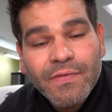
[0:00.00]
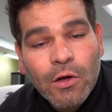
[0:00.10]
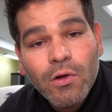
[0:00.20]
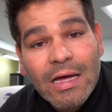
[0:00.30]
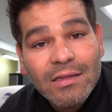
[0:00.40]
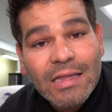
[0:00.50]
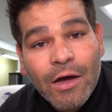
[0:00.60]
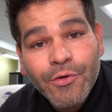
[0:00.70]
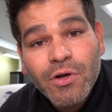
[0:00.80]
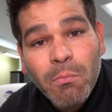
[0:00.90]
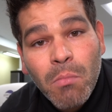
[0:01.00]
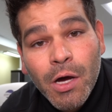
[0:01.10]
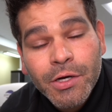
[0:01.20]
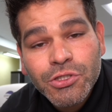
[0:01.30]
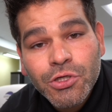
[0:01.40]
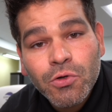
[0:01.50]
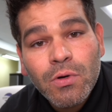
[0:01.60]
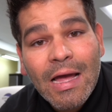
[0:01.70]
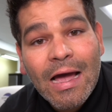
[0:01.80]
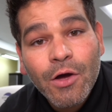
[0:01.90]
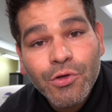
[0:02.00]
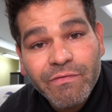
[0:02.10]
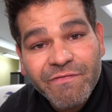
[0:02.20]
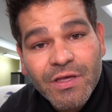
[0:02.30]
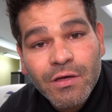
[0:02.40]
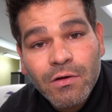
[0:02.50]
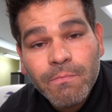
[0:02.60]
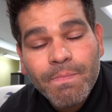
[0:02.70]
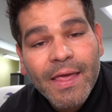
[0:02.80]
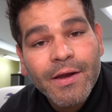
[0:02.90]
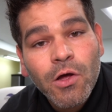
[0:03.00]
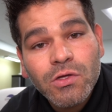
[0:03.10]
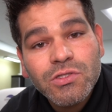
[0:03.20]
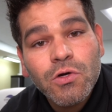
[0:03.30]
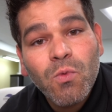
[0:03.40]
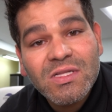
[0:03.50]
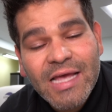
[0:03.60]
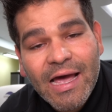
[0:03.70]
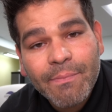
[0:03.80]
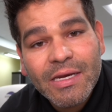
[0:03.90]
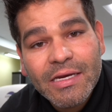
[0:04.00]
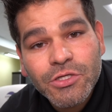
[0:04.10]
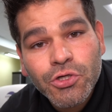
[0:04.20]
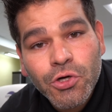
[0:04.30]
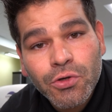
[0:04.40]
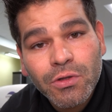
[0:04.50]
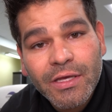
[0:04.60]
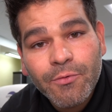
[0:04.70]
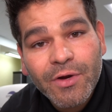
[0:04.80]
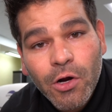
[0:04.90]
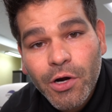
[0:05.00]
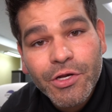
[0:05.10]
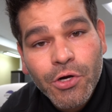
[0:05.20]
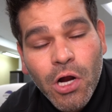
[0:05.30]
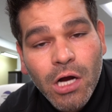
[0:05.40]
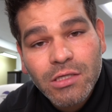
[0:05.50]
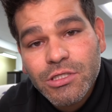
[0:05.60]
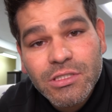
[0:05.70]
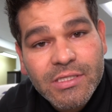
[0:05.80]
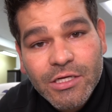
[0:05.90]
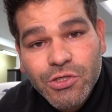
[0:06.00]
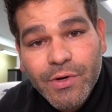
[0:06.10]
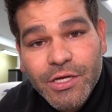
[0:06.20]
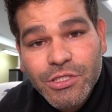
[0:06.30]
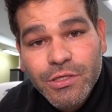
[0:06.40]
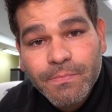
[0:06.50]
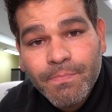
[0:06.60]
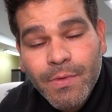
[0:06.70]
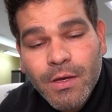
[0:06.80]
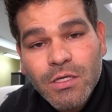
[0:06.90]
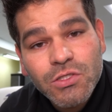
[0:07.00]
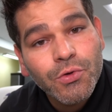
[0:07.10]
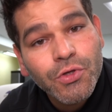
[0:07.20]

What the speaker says: they'll allow you to monitor how you feel and also what's happening internally regarding your oxygen saturation. So